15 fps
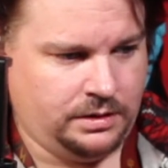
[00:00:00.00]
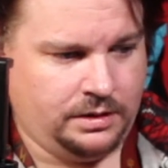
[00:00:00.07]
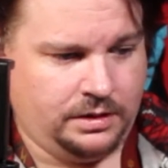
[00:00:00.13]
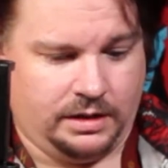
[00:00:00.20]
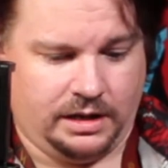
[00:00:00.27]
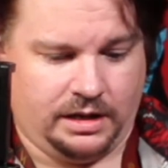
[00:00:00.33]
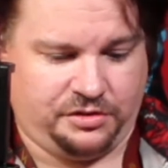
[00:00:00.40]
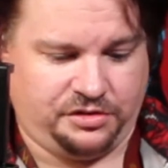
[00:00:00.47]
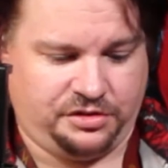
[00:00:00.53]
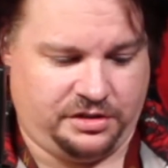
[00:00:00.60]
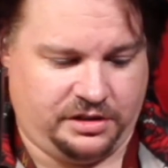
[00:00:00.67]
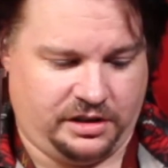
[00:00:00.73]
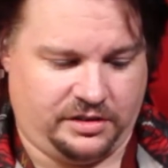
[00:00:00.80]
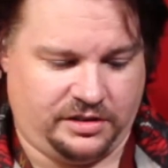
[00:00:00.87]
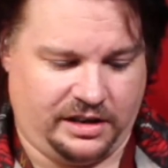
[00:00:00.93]
Yes,
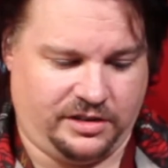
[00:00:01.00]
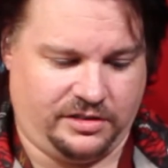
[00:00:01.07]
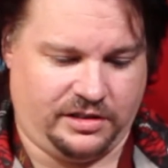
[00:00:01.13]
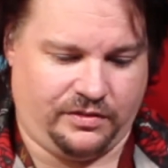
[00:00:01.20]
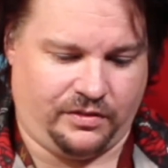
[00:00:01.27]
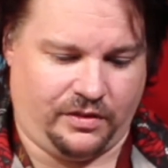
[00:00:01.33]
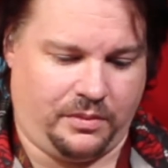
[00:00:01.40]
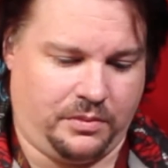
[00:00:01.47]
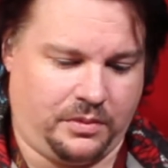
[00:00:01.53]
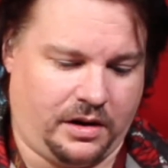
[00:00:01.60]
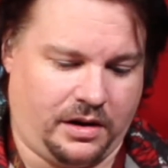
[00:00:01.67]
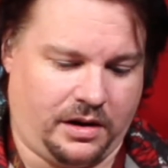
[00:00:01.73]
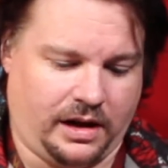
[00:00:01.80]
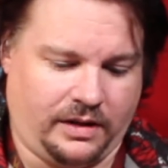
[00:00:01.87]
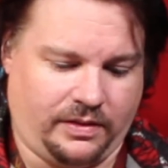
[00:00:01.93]
executive. Oh,
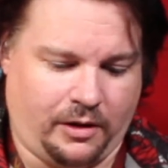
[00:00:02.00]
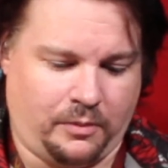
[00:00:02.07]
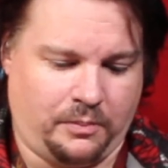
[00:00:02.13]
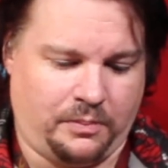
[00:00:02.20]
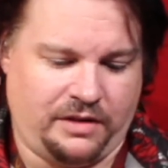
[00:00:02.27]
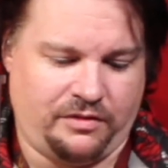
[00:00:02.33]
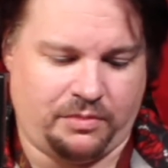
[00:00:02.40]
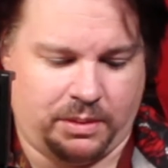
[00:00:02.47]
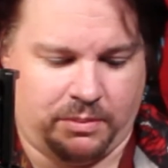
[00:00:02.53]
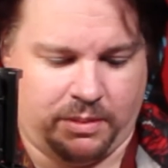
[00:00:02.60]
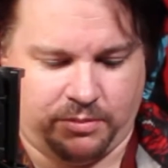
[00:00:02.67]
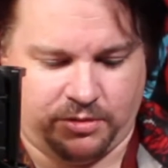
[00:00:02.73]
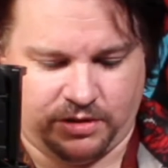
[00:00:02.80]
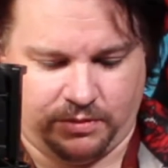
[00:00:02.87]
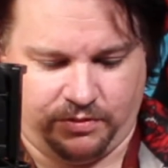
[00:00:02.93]
I don't pay for my
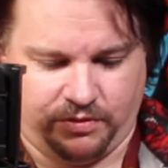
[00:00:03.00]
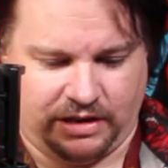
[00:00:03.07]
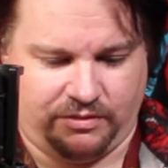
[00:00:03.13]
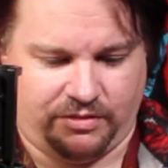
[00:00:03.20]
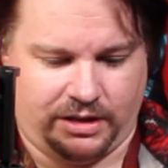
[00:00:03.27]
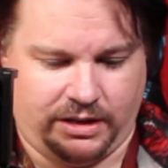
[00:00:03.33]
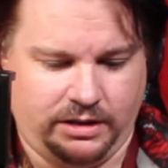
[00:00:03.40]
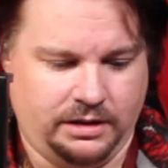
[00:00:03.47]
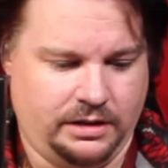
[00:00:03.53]
membership, thankfully.